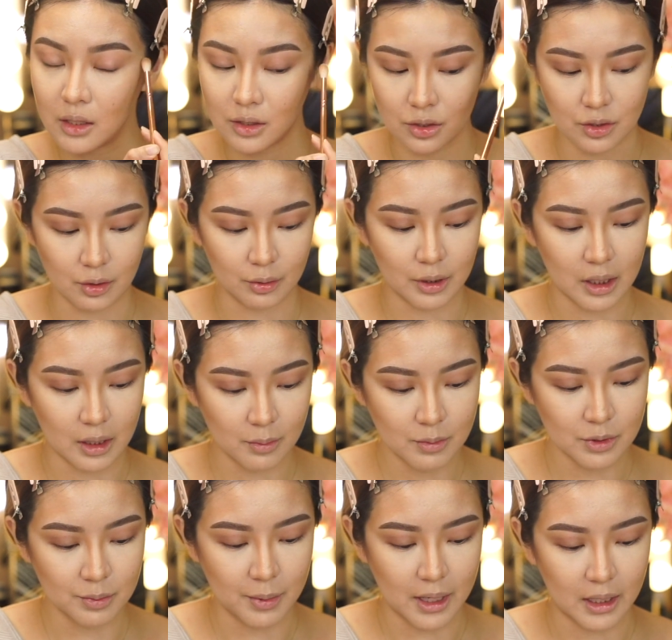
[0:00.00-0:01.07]
So
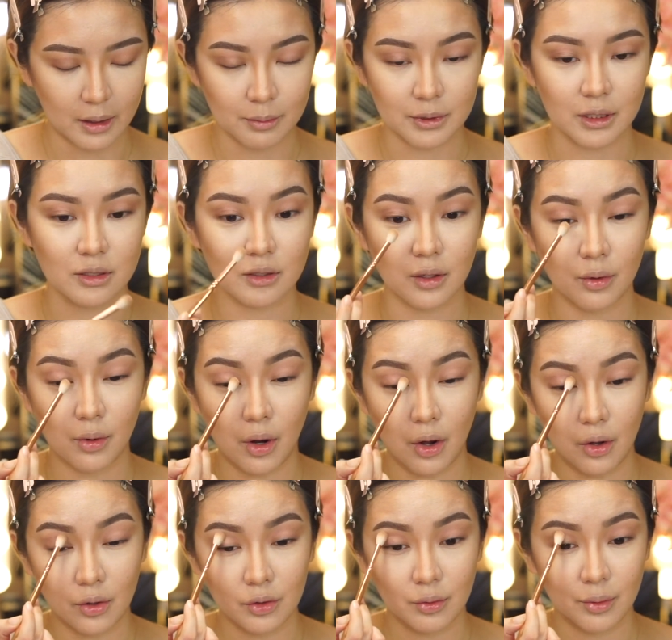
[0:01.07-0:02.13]
Kim's makeup does go
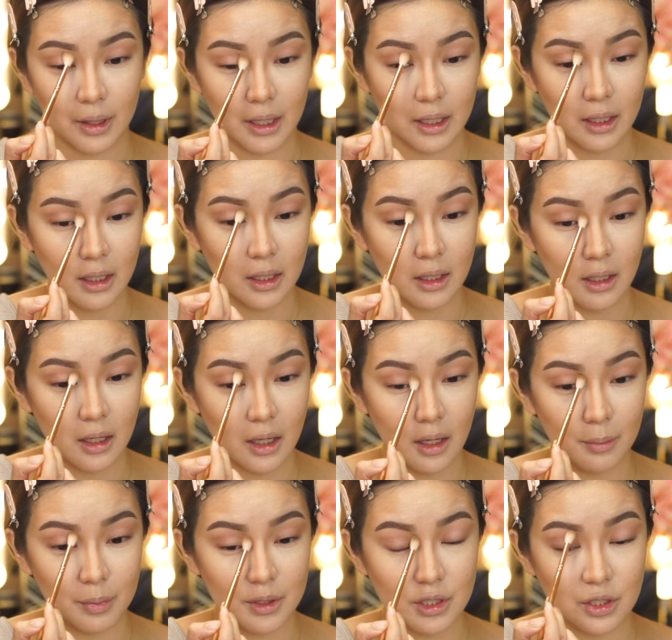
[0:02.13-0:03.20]
all the way
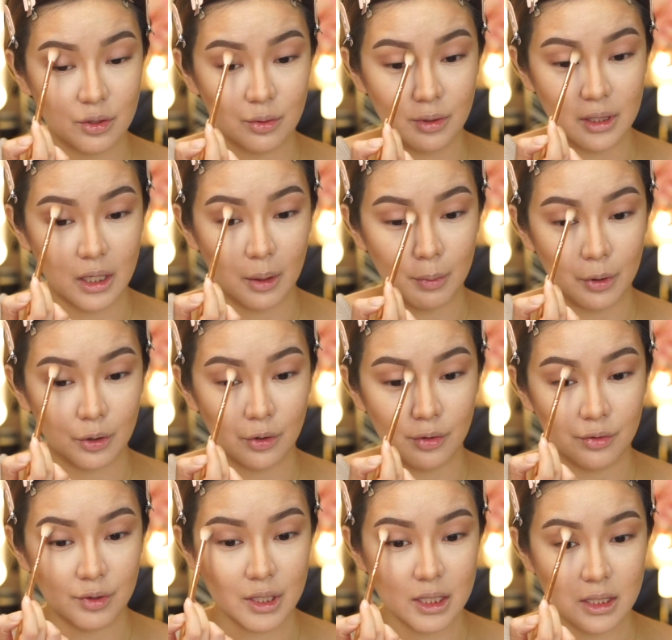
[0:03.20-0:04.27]
up into the upper
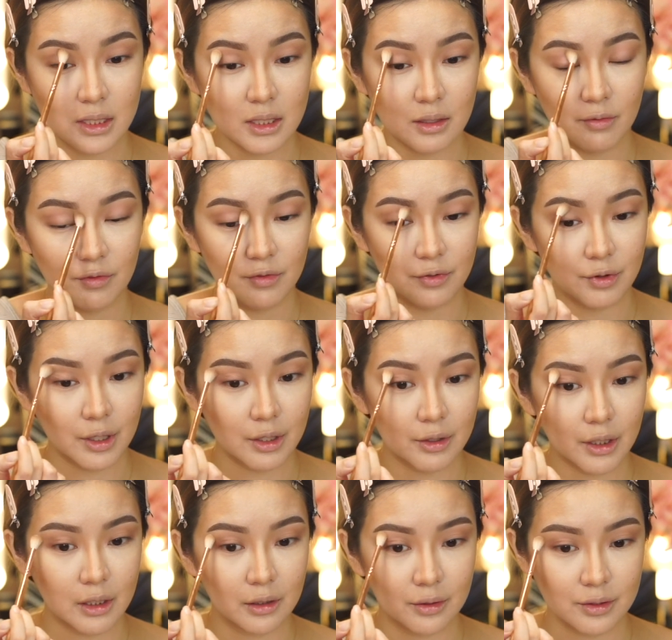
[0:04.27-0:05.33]
crease,
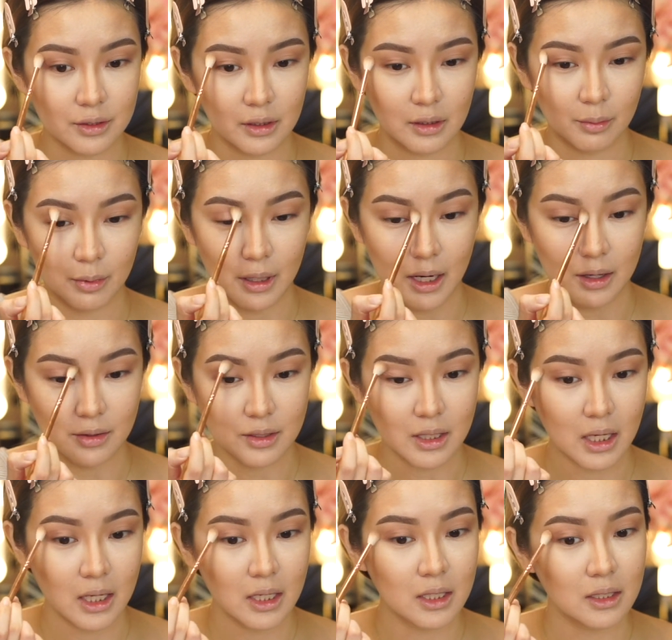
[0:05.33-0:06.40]
very close to the brows.
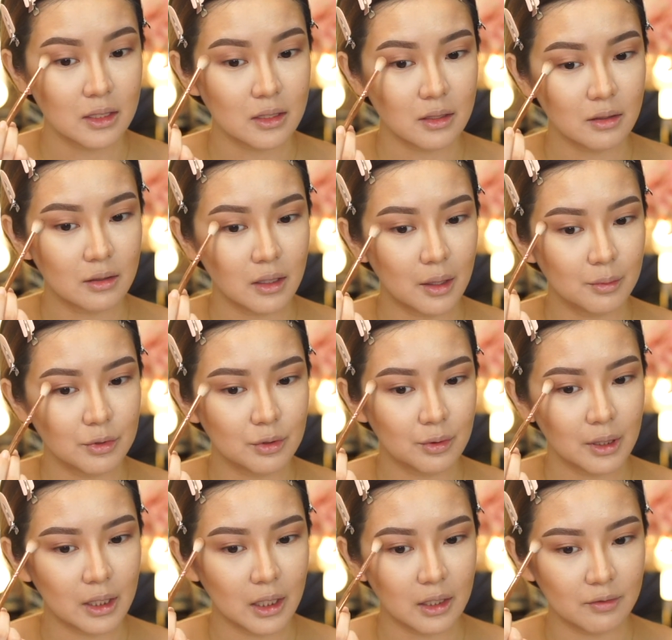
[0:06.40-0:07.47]
So I'm
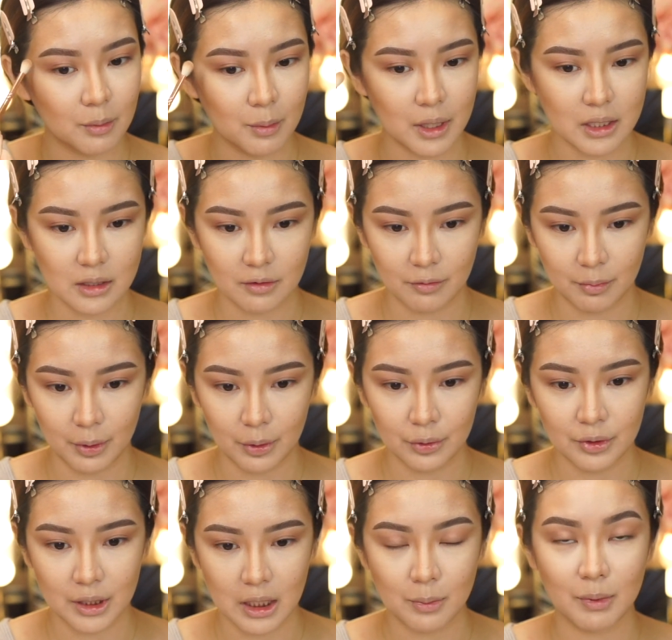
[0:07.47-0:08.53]
doing kind of a mix of
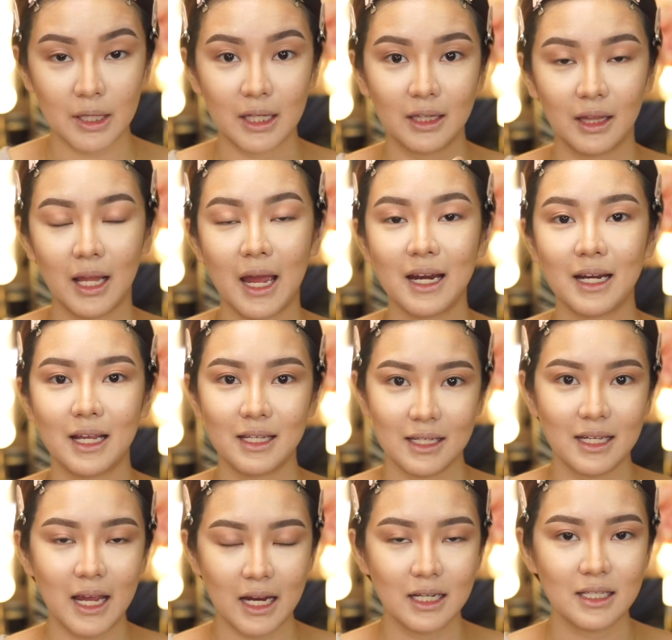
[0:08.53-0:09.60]
both, keeping it light
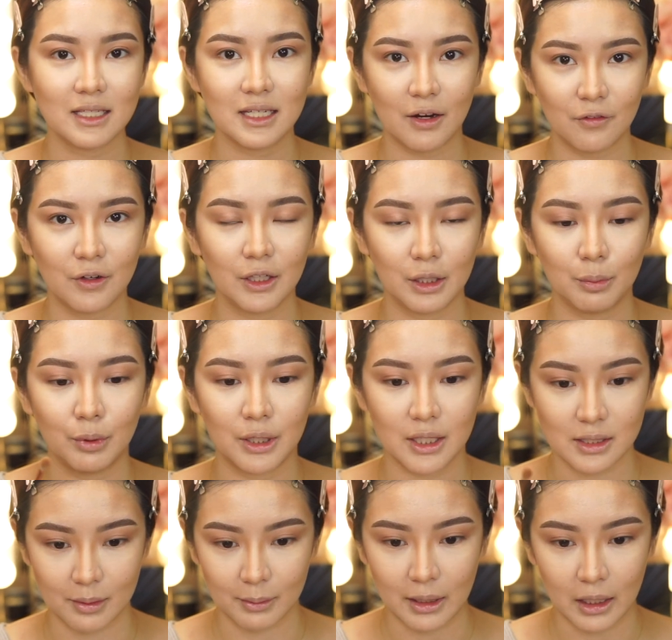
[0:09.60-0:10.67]
and yet definitely
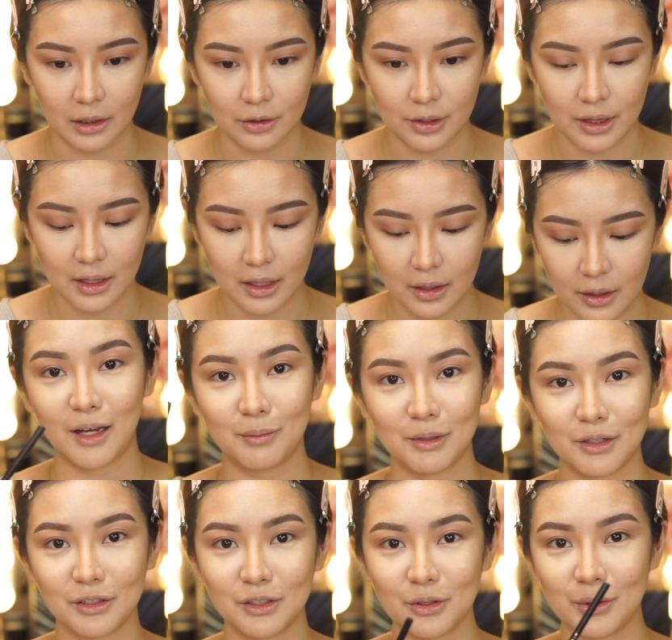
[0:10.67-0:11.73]
putting some color in there. I'm
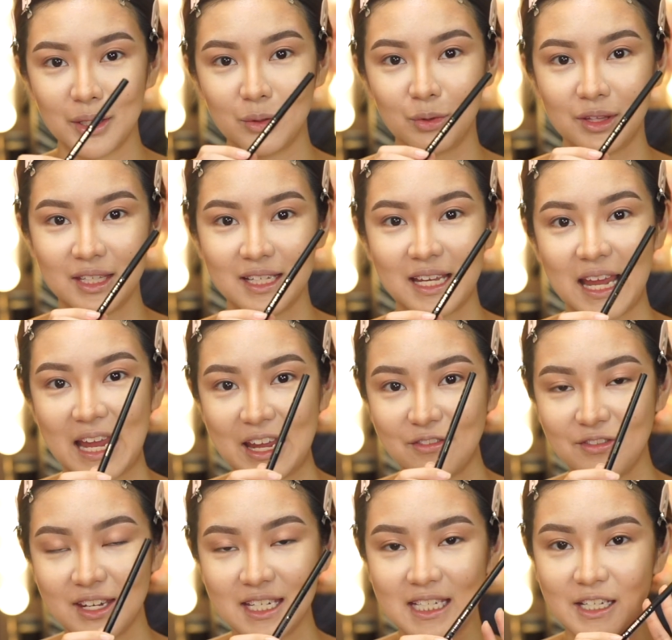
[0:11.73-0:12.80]
now going to go in with the
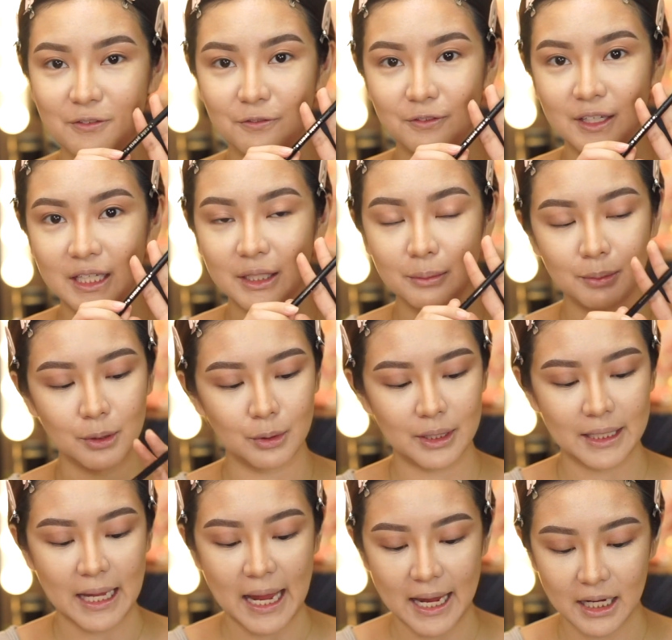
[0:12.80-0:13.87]
KVD Vegan
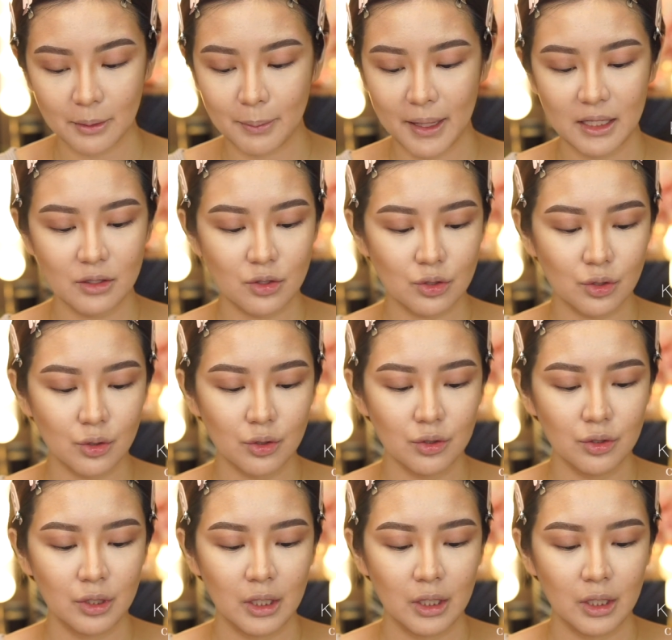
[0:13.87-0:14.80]
Beauty Cake Pencil.